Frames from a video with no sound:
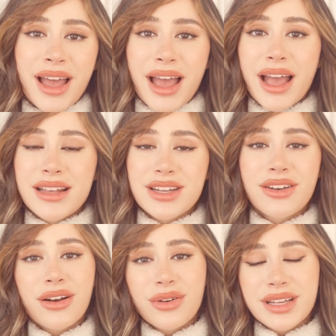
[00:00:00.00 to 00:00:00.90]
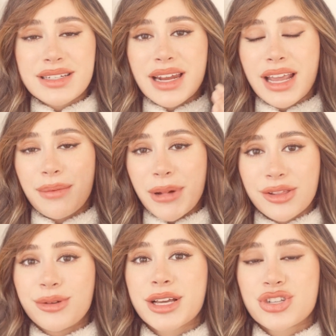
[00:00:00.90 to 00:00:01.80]
And not only did I get my
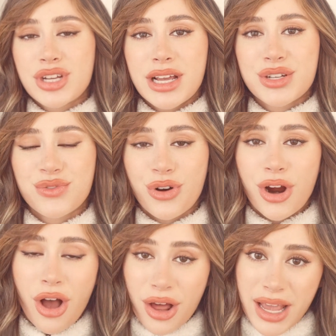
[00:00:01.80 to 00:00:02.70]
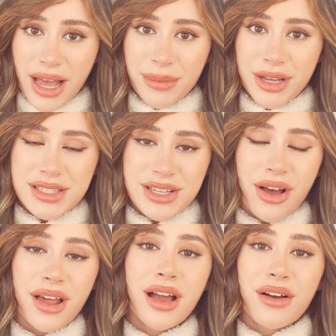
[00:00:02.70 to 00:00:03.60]
Lumix GH4 on
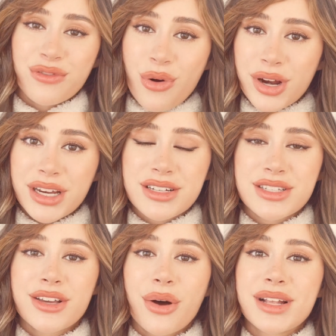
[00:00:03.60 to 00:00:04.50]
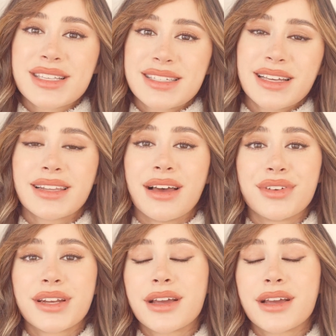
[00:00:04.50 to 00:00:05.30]
Amazon 4 years ago and still love it,